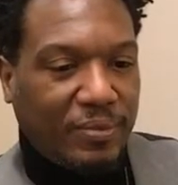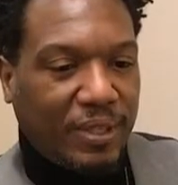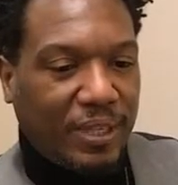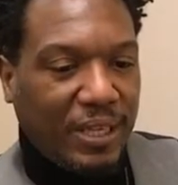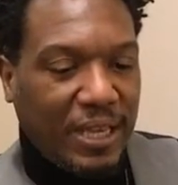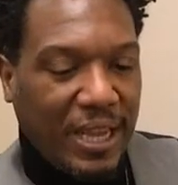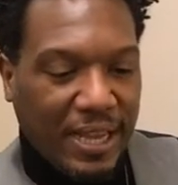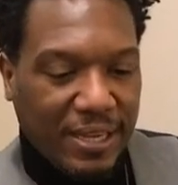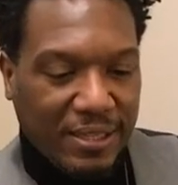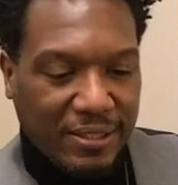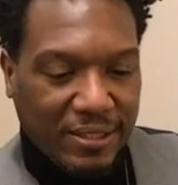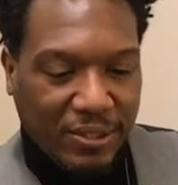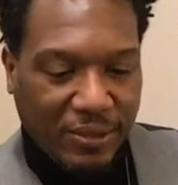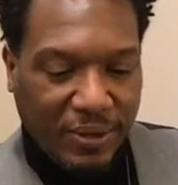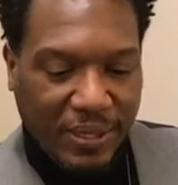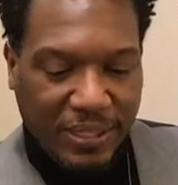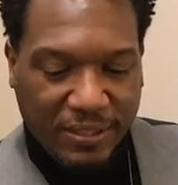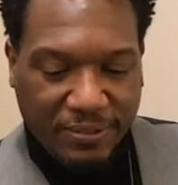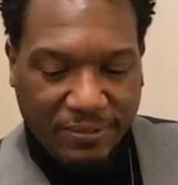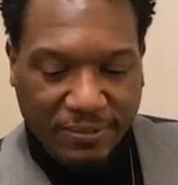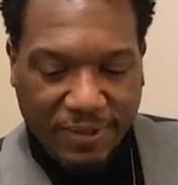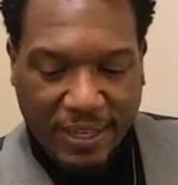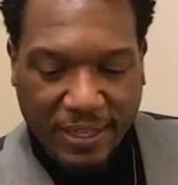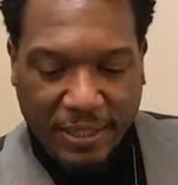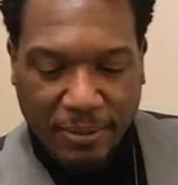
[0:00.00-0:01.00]
Yeah, so I
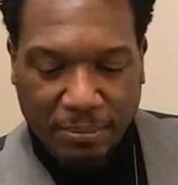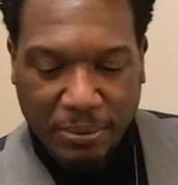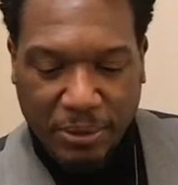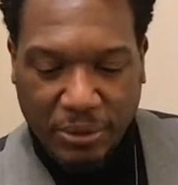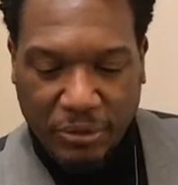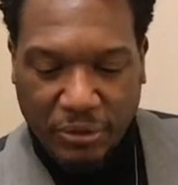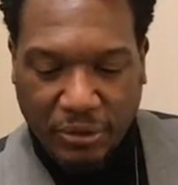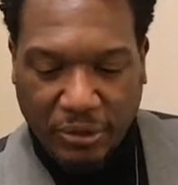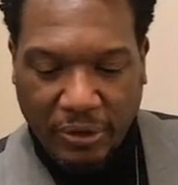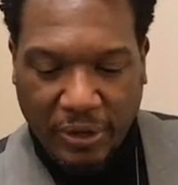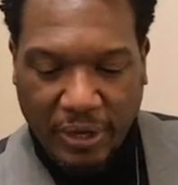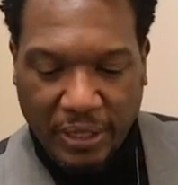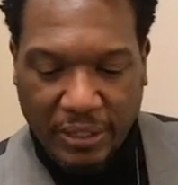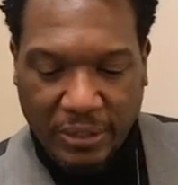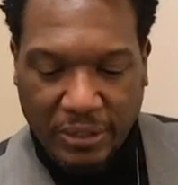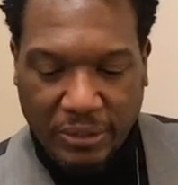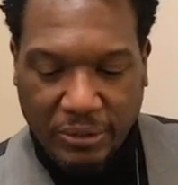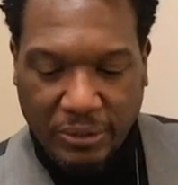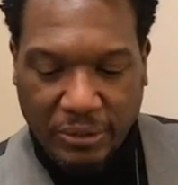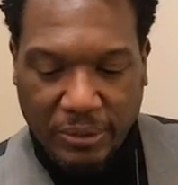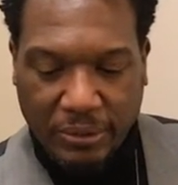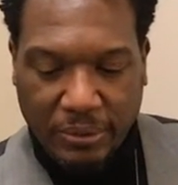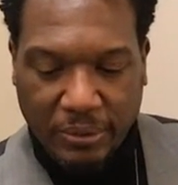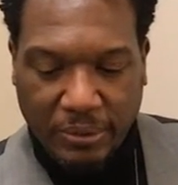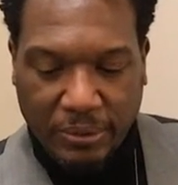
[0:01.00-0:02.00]
developed the drawing
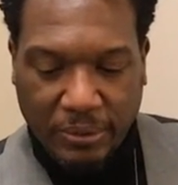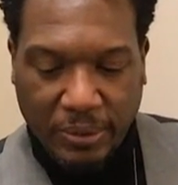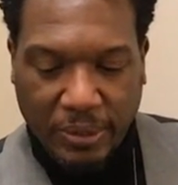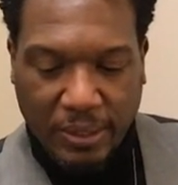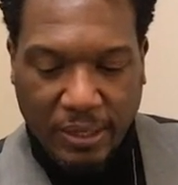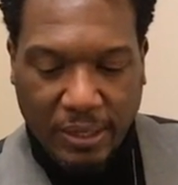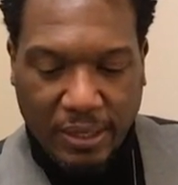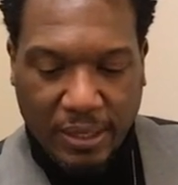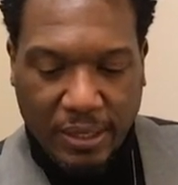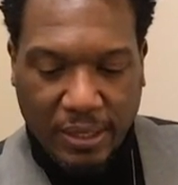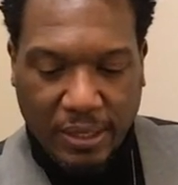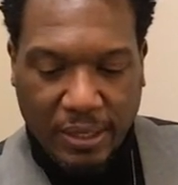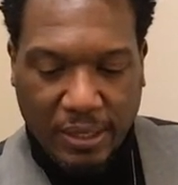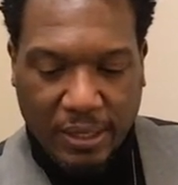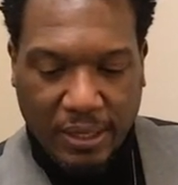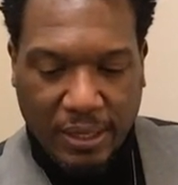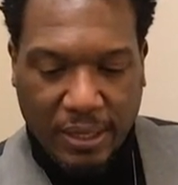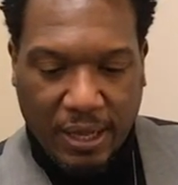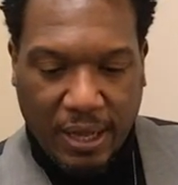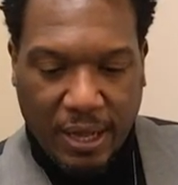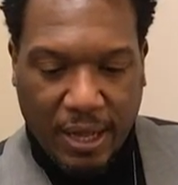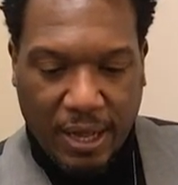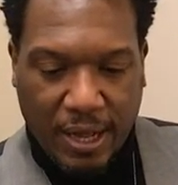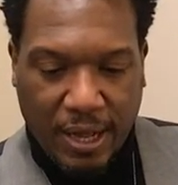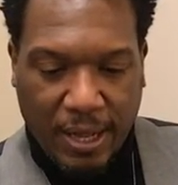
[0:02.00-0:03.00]
to
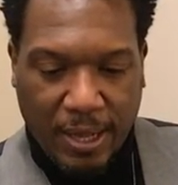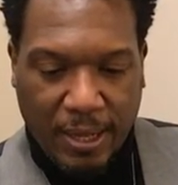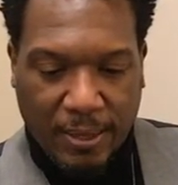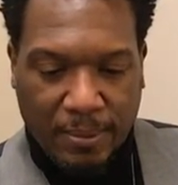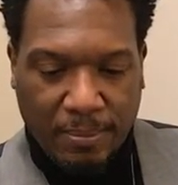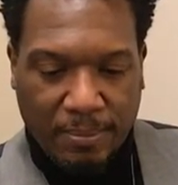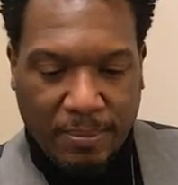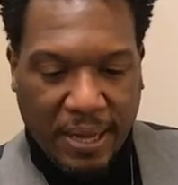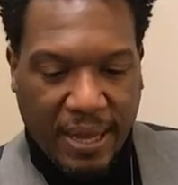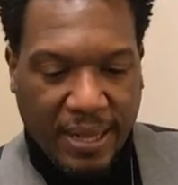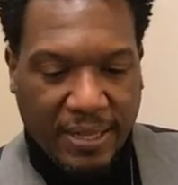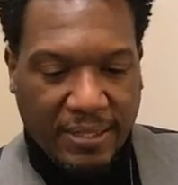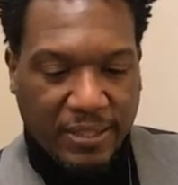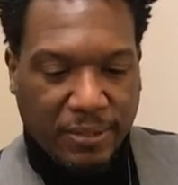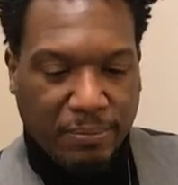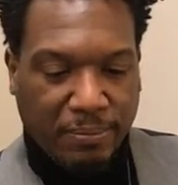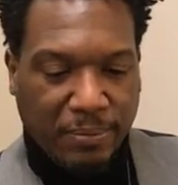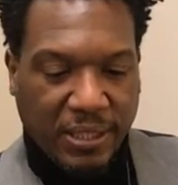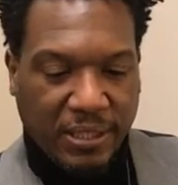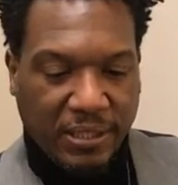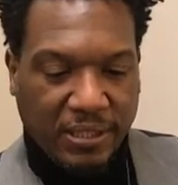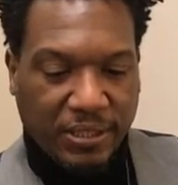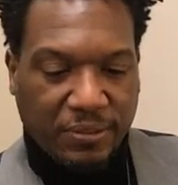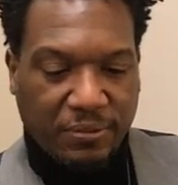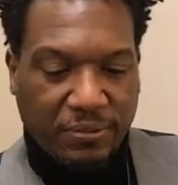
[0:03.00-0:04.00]
as a
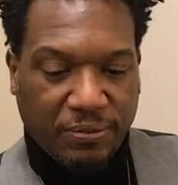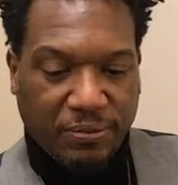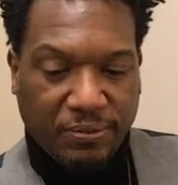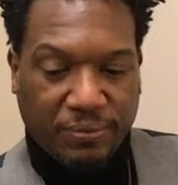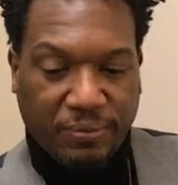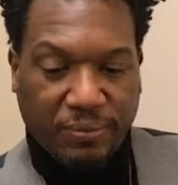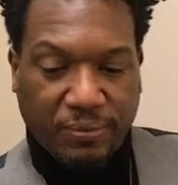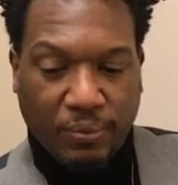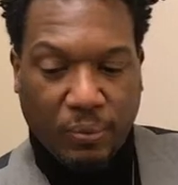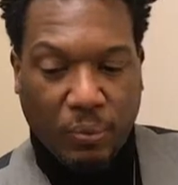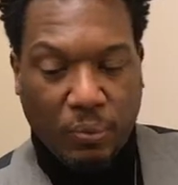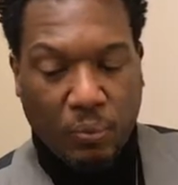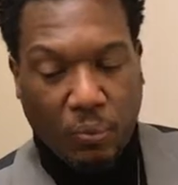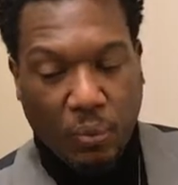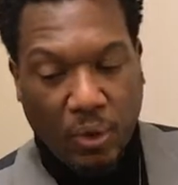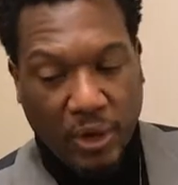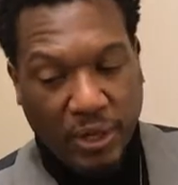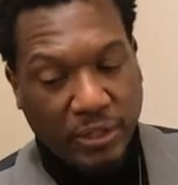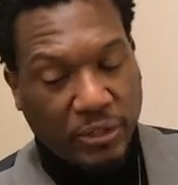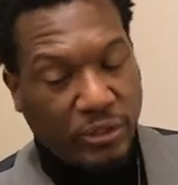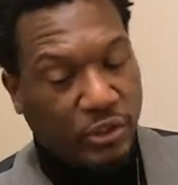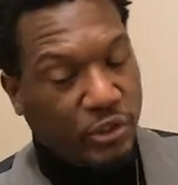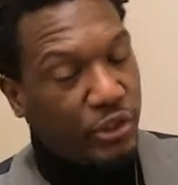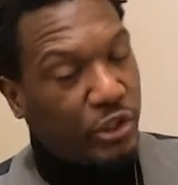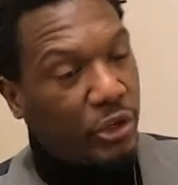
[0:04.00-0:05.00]
means of
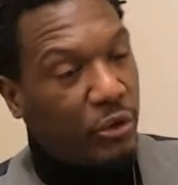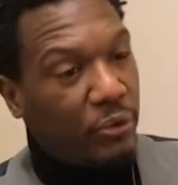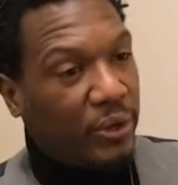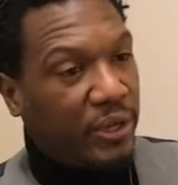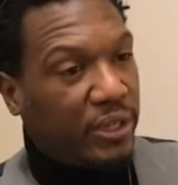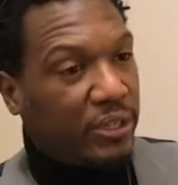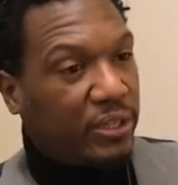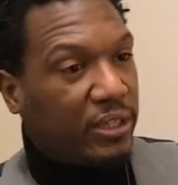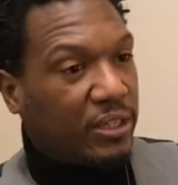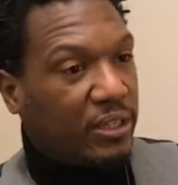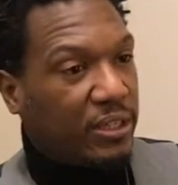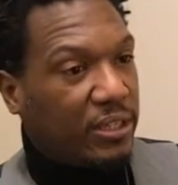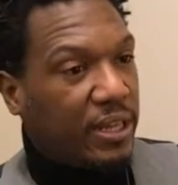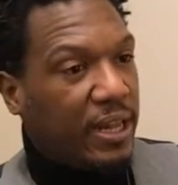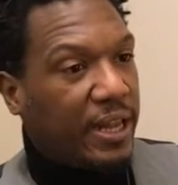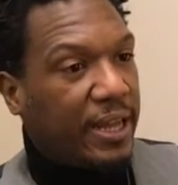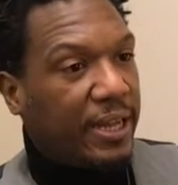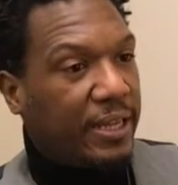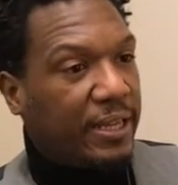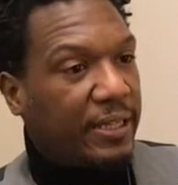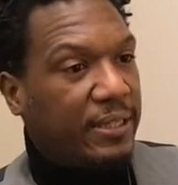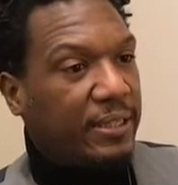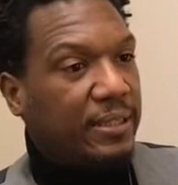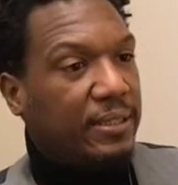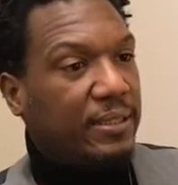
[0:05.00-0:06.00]
one, showing the
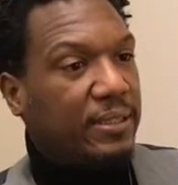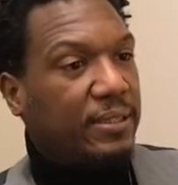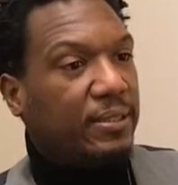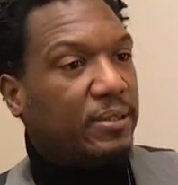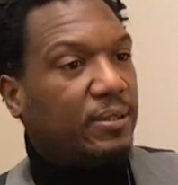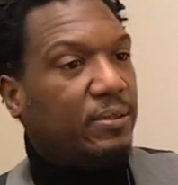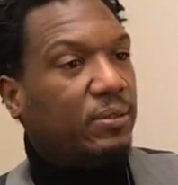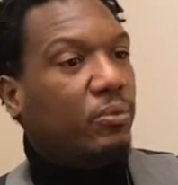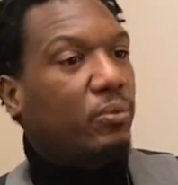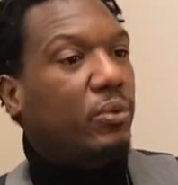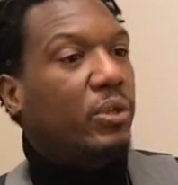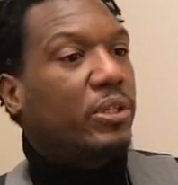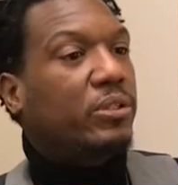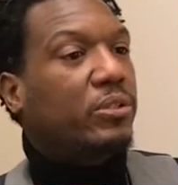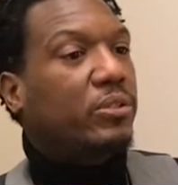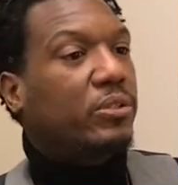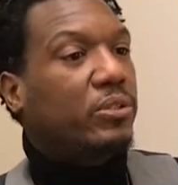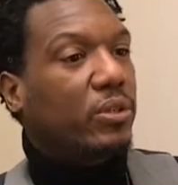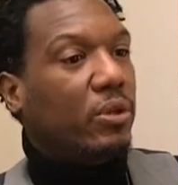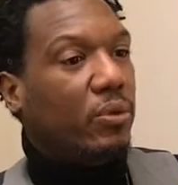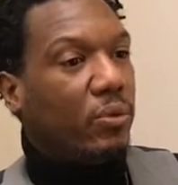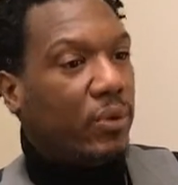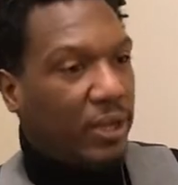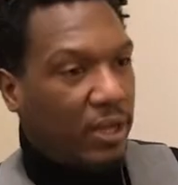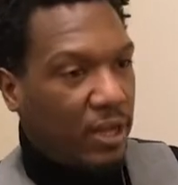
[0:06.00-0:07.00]
client what's
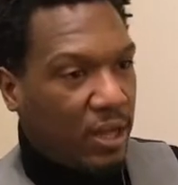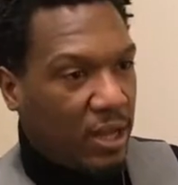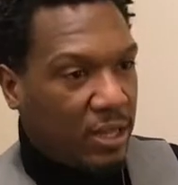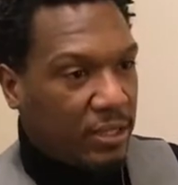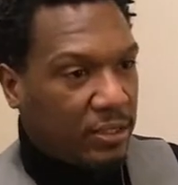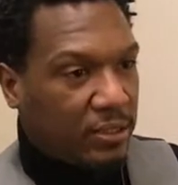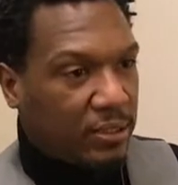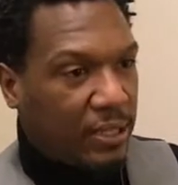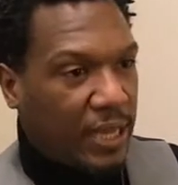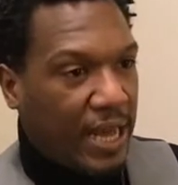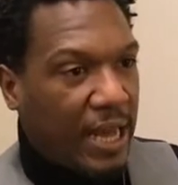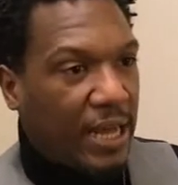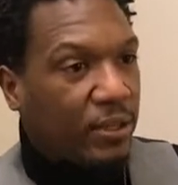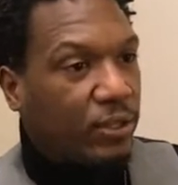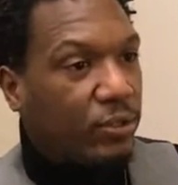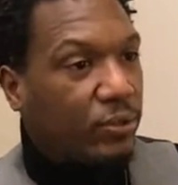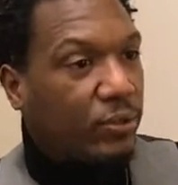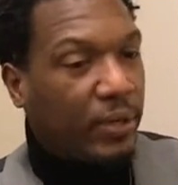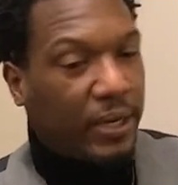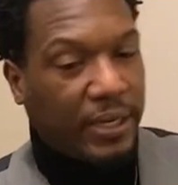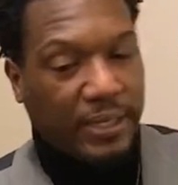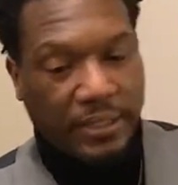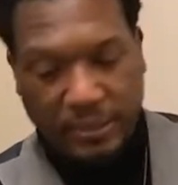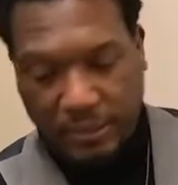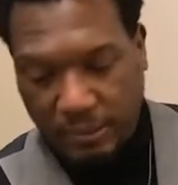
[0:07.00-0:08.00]
going on,
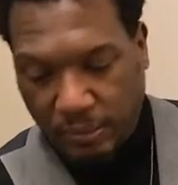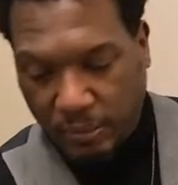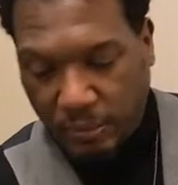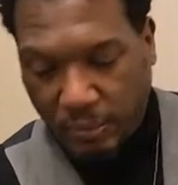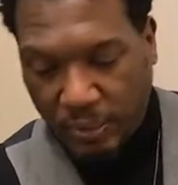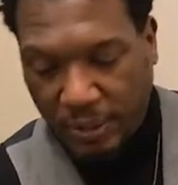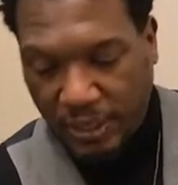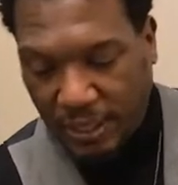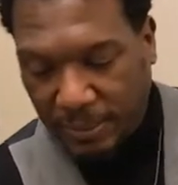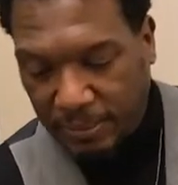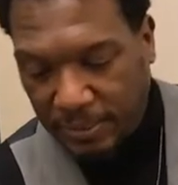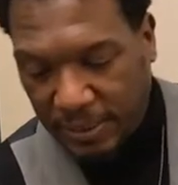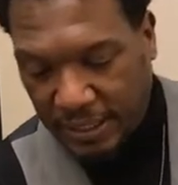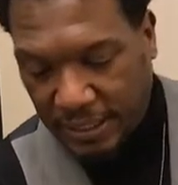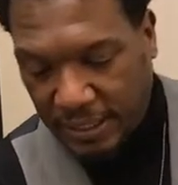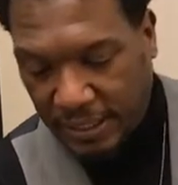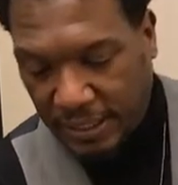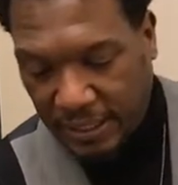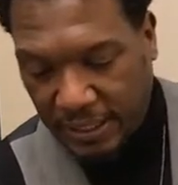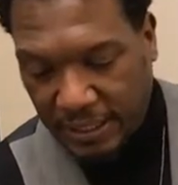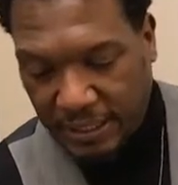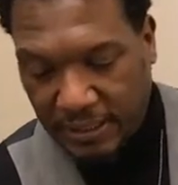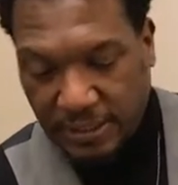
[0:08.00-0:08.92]
what I'm seeing.